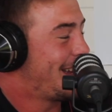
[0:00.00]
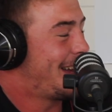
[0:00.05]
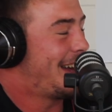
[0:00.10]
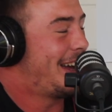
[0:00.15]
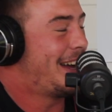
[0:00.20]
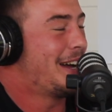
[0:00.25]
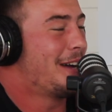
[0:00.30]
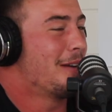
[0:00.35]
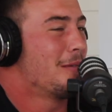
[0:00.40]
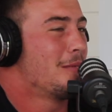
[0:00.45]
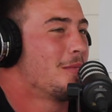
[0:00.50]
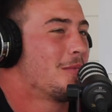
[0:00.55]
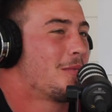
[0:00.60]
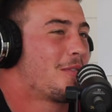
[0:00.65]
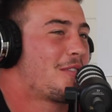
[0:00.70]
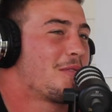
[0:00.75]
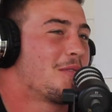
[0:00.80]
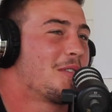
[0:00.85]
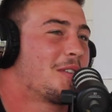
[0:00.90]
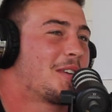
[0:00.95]
So
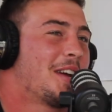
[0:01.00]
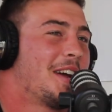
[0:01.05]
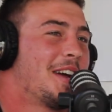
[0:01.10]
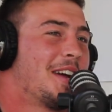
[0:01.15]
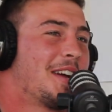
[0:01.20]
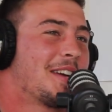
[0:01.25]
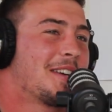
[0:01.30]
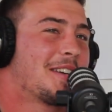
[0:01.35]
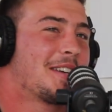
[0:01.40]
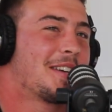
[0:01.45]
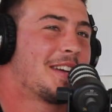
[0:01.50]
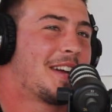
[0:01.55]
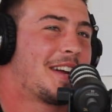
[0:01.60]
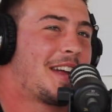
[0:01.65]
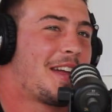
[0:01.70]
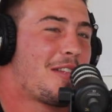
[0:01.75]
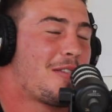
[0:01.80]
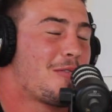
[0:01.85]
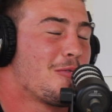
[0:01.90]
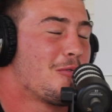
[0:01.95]
we were going
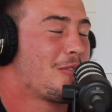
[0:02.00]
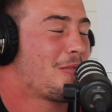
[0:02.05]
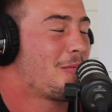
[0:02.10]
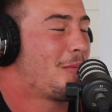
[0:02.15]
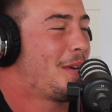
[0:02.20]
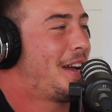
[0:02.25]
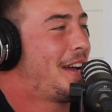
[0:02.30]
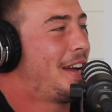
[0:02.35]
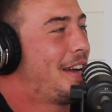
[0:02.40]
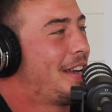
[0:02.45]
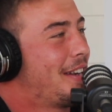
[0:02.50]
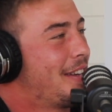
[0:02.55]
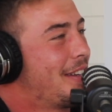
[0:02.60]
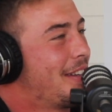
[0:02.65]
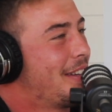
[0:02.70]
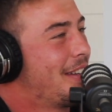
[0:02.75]
against Hawke's Bay, and